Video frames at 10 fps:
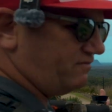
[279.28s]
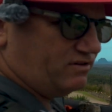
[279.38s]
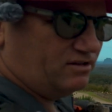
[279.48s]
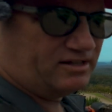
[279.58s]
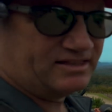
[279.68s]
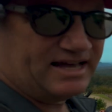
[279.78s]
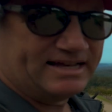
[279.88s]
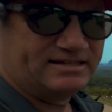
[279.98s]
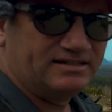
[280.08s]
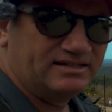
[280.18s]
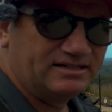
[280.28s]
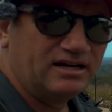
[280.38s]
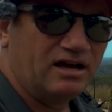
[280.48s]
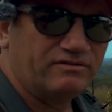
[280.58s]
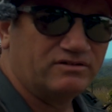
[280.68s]
view like that
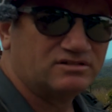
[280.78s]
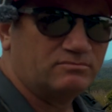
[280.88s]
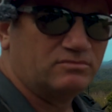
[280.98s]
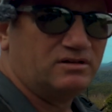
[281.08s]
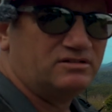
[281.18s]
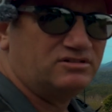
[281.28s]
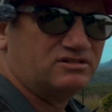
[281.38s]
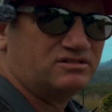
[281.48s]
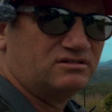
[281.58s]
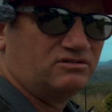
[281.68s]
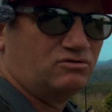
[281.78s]
over some just